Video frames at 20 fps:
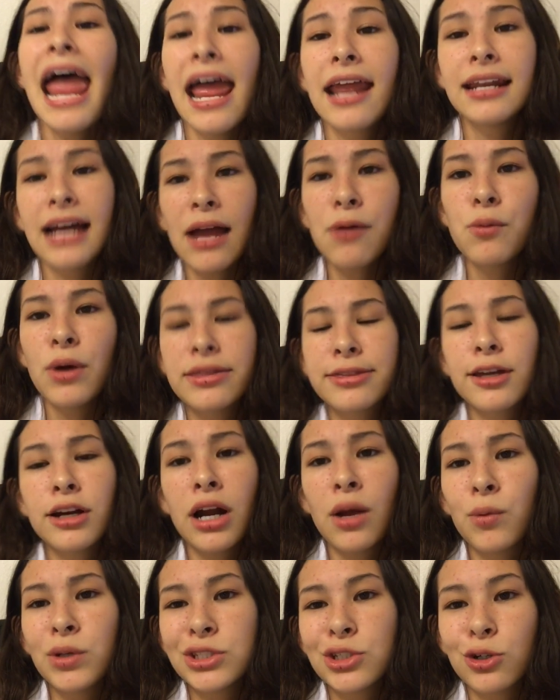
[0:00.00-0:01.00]
And I went there
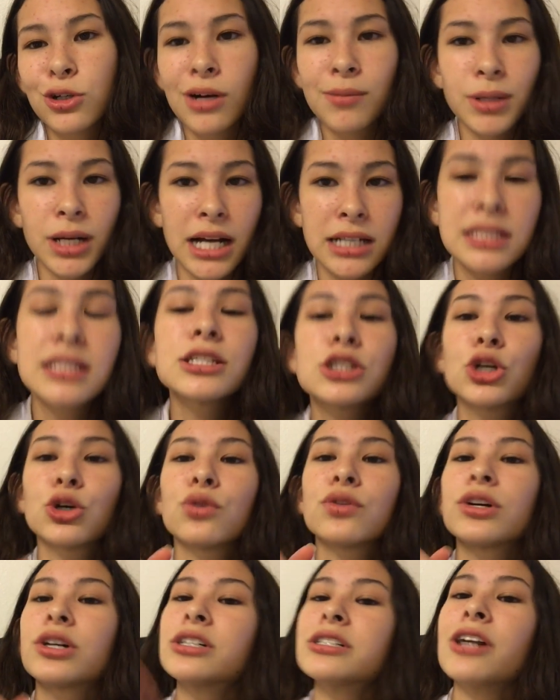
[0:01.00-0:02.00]
and I went to a couple houses.
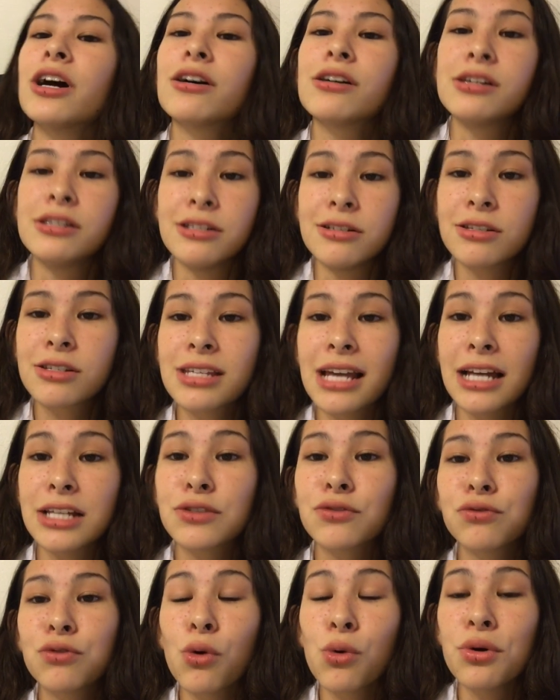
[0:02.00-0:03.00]
Girl, there are not any
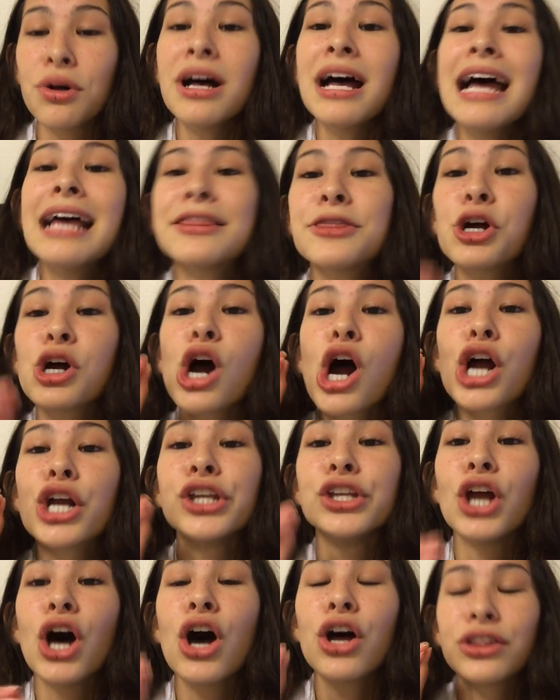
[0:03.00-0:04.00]
size full. There
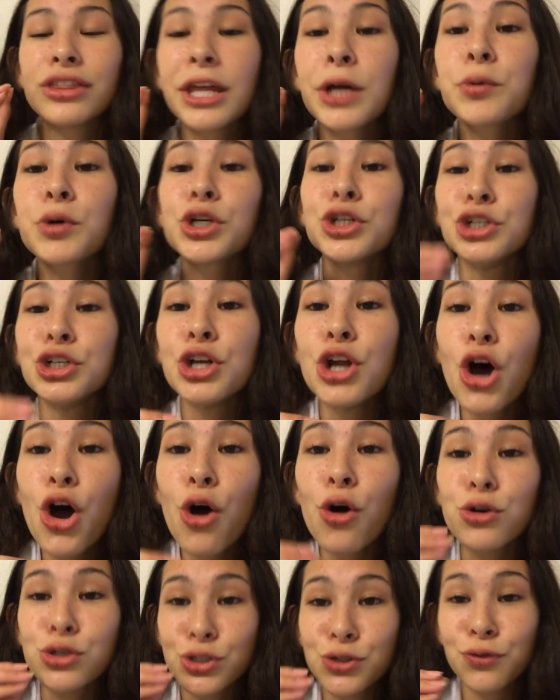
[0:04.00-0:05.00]
were
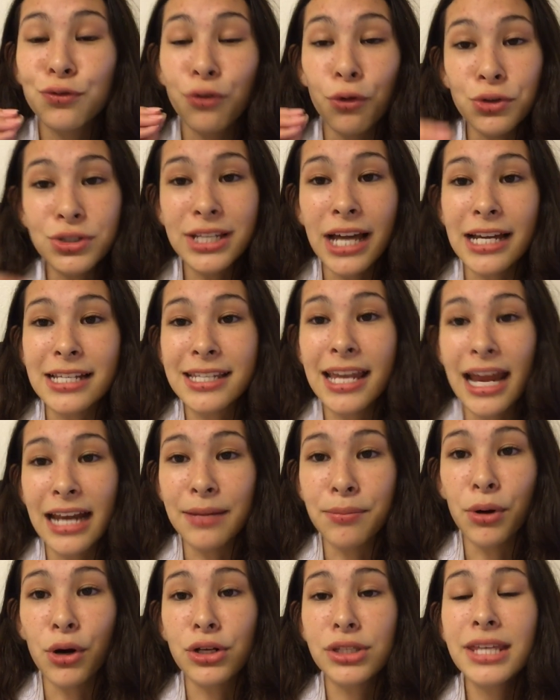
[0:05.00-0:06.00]
no full-size
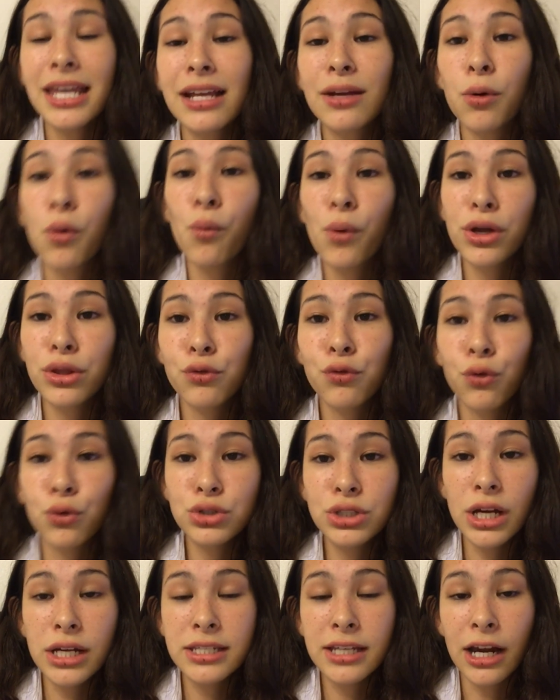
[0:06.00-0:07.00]
candy bars. Like where the
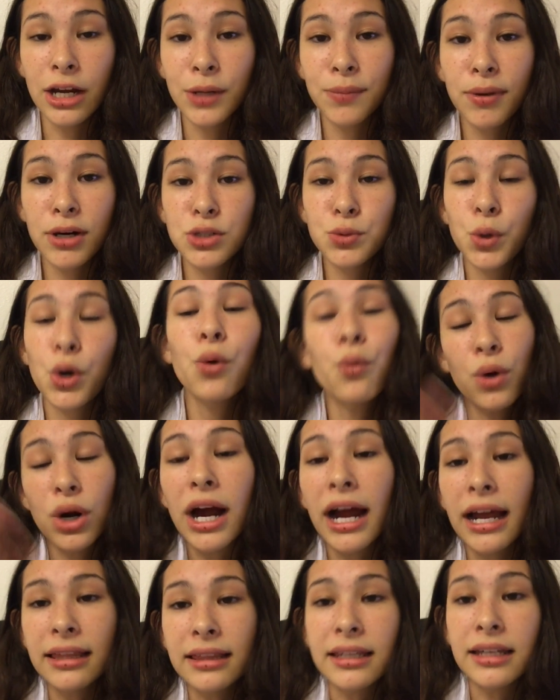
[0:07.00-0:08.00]
full-size candy bars were where
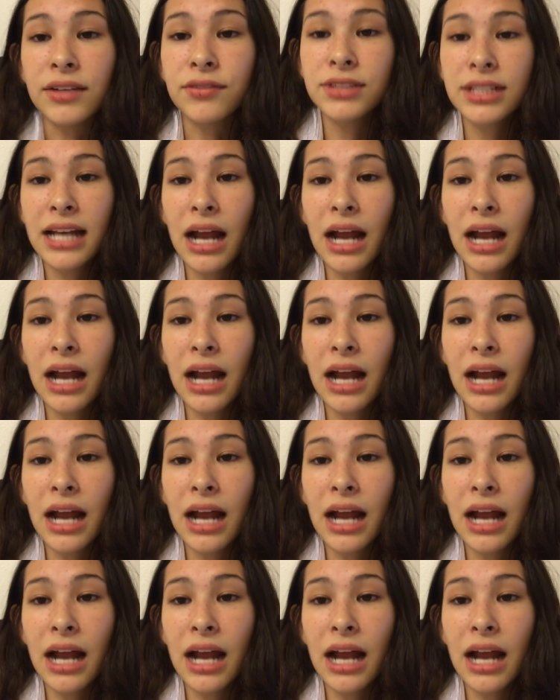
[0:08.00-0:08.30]
I lived.